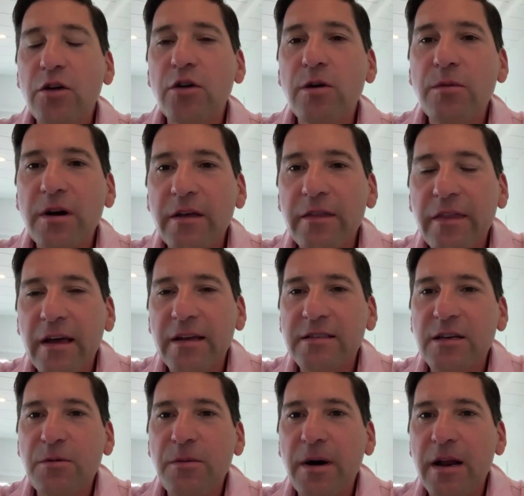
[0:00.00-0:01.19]
you, Eimear, and thanks
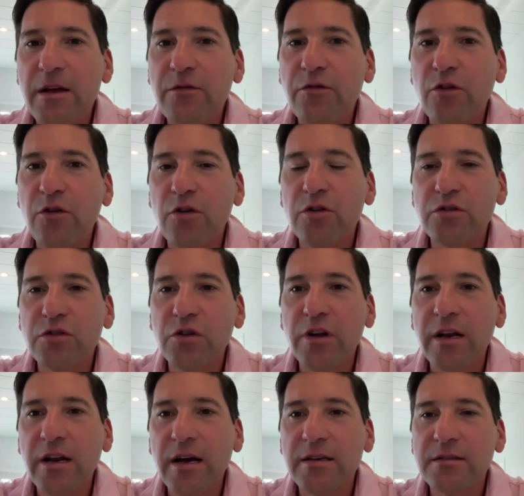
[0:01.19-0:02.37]
everybody for
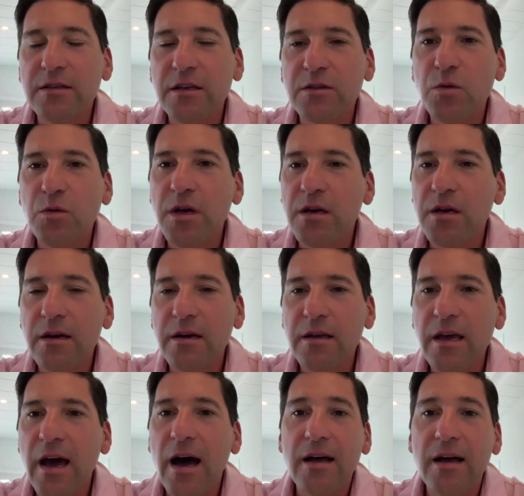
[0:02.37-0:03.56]
joining us this week.
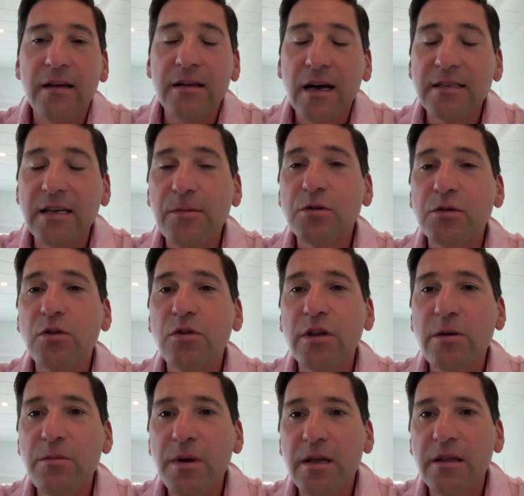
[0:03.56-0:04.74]
Yeah, it has
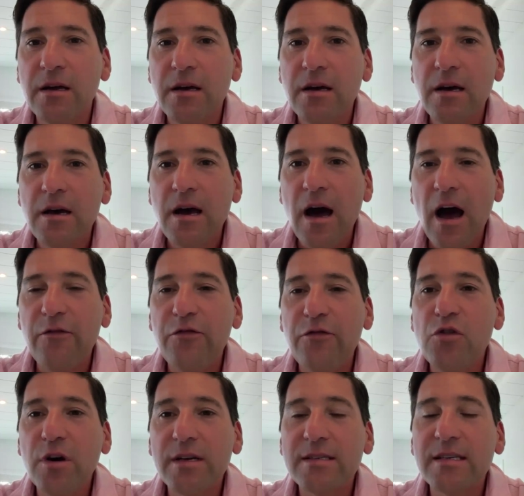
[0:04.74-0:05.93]
absolutely been a
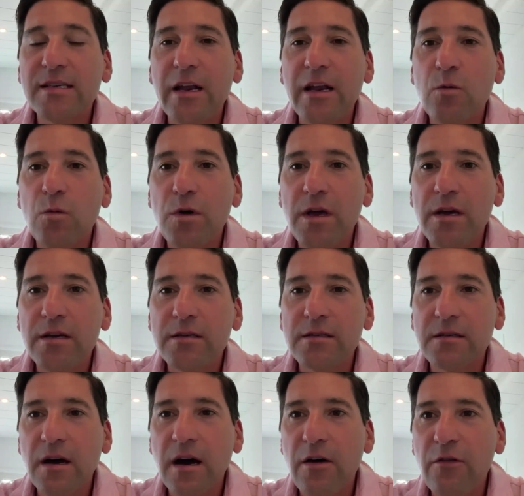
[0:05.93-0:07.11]
few exciting weeks
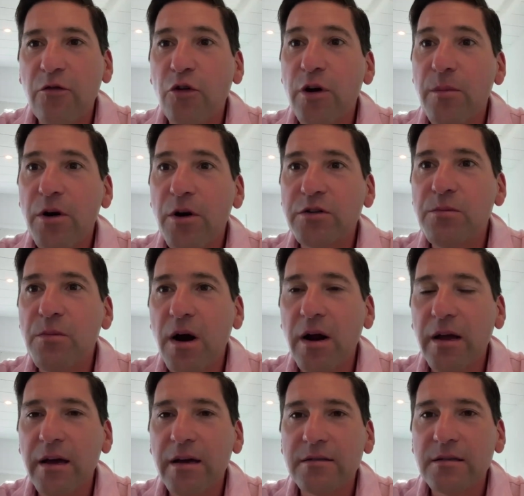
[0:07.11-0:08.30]
for emerging
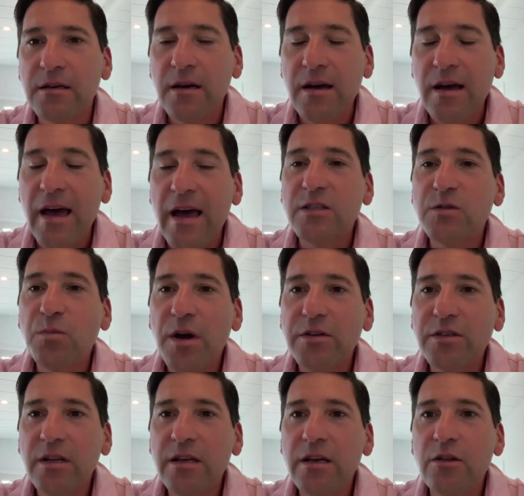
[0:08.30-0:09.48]
markets,
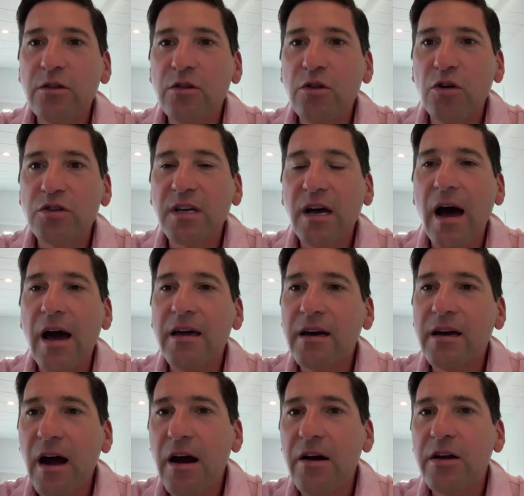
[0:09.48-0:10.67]
especially those high
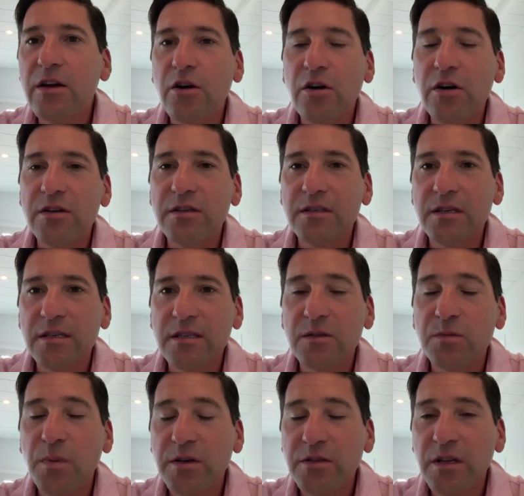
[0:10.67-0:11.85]
carry currencies,
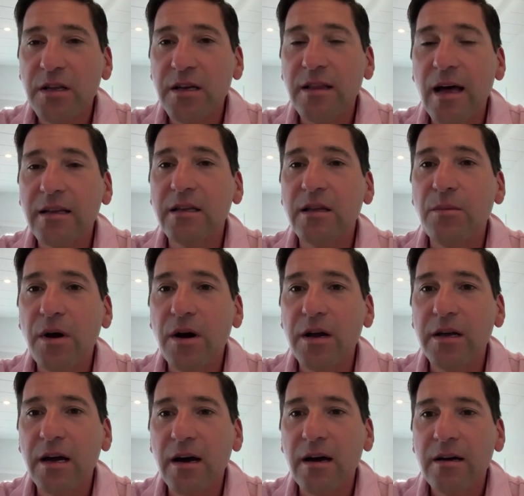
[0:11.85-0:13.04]
especially in Latin
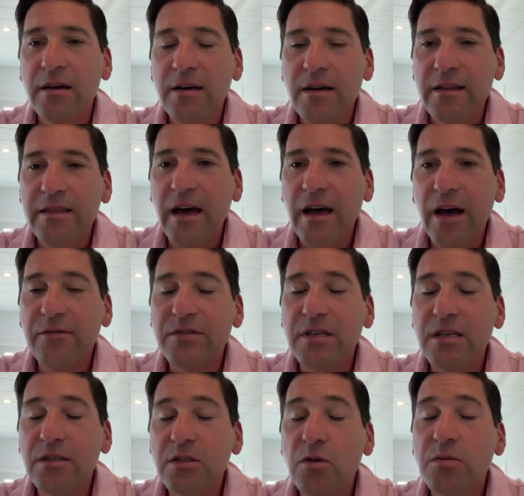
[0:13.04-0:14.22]
America, that have
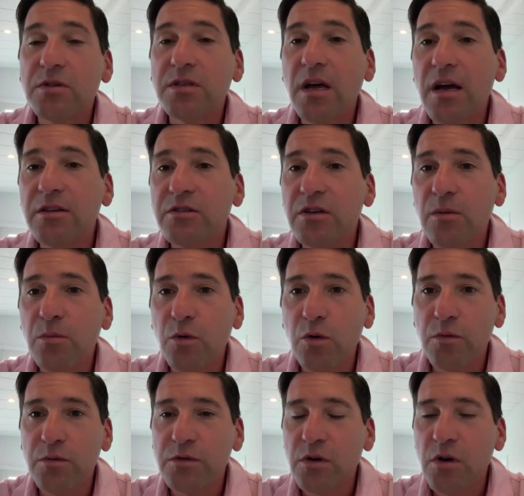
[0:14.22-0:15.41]
seen substantial
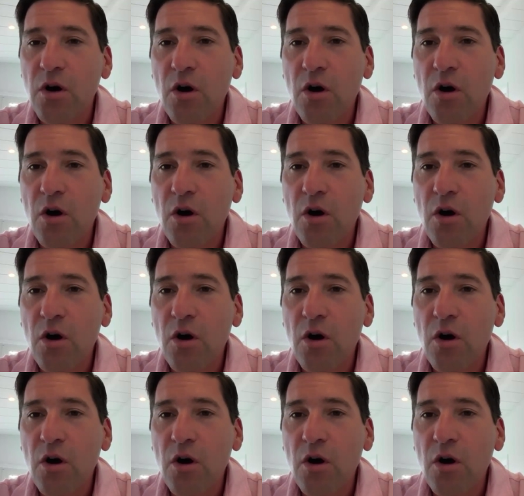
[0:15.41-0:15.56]
moves